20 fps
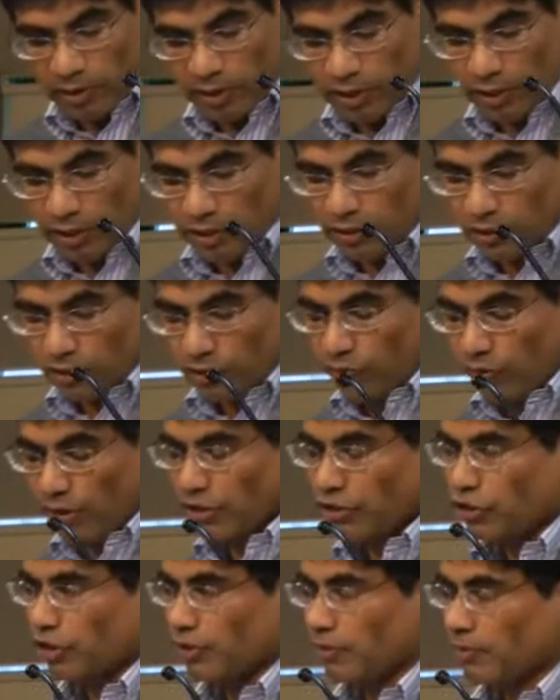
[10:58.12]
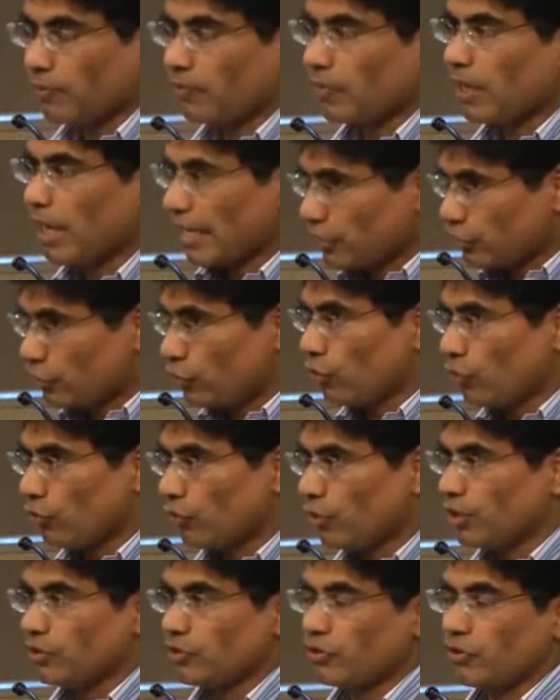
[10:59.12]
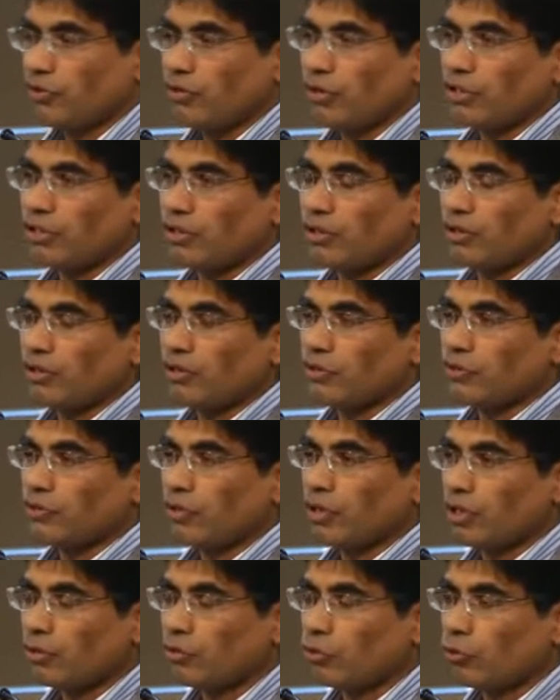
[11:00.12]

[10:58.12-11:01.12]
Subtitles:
he is addressing, as though he is addressing these three